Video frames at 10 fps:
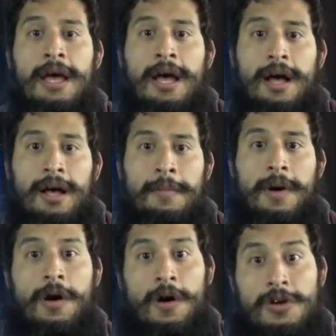
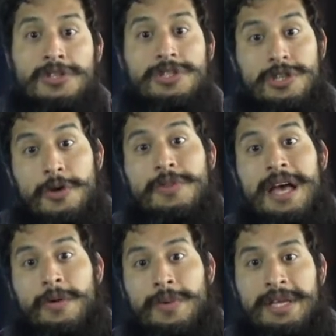are so
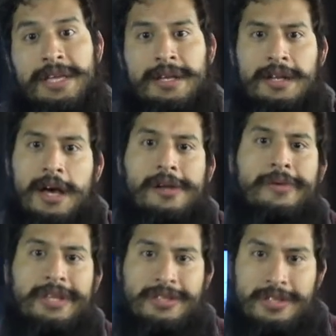that we can not
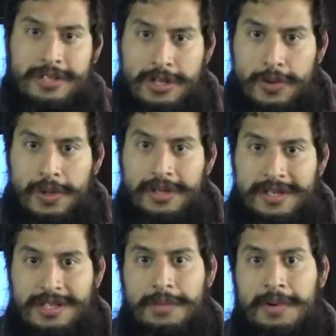only steward the
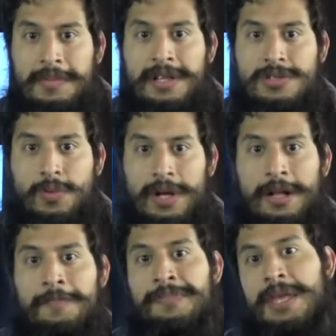summer months
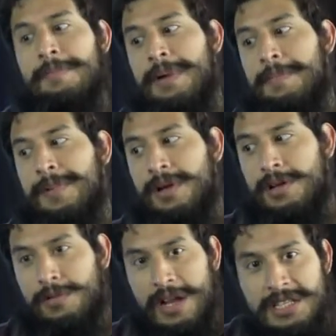well, but
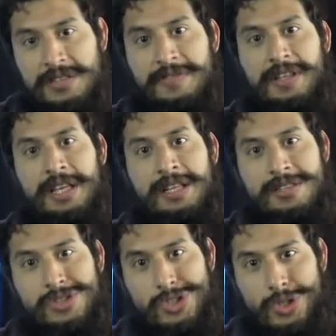progressively and
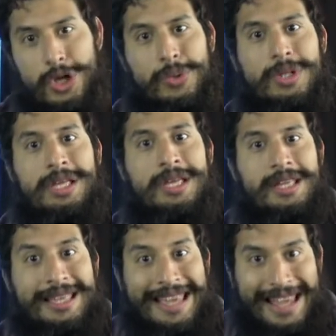slowly
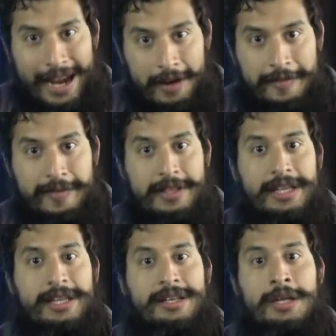and
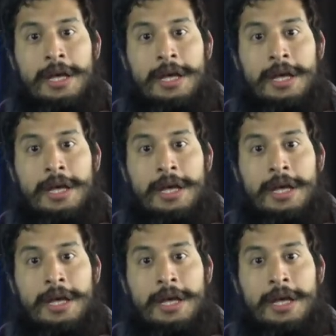carefully and